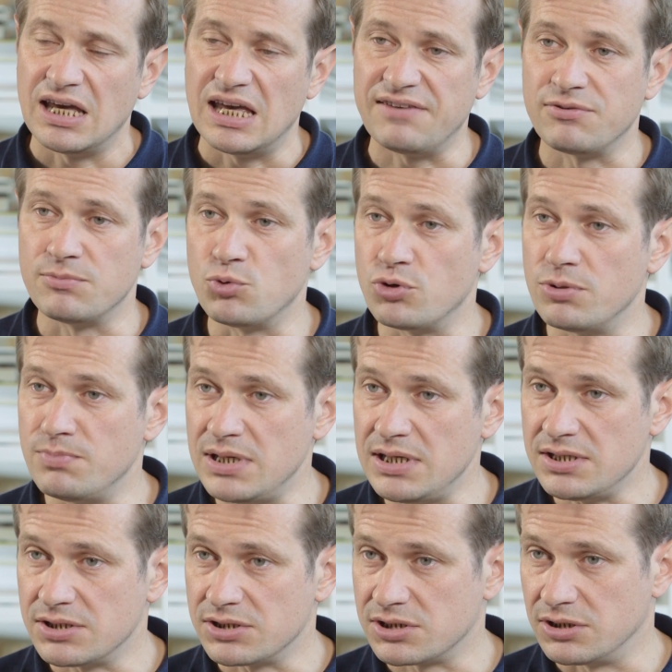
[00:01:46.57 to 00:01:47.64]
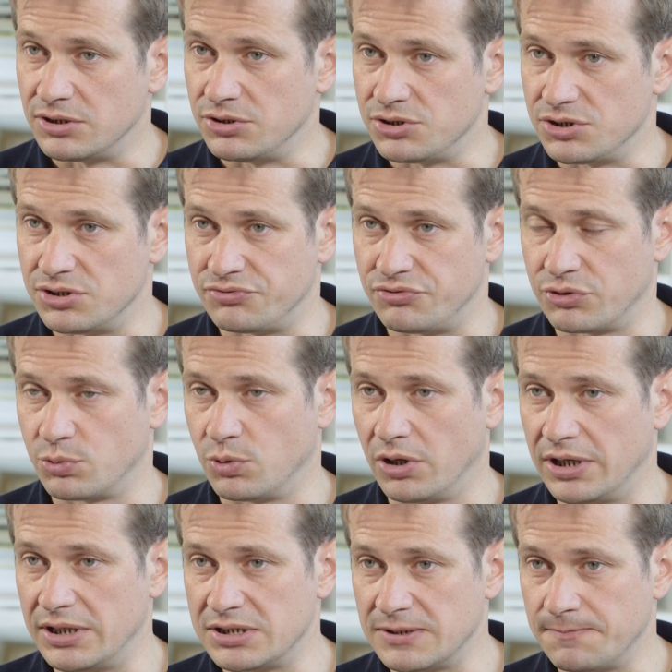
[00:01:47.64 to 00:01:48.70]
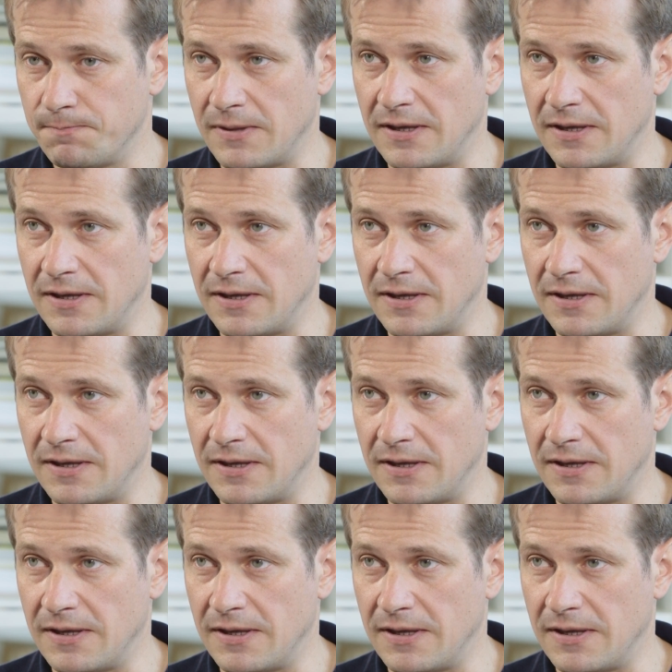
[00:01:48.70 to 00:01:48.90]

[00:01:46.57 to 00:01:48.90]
If a more immediate solution is required,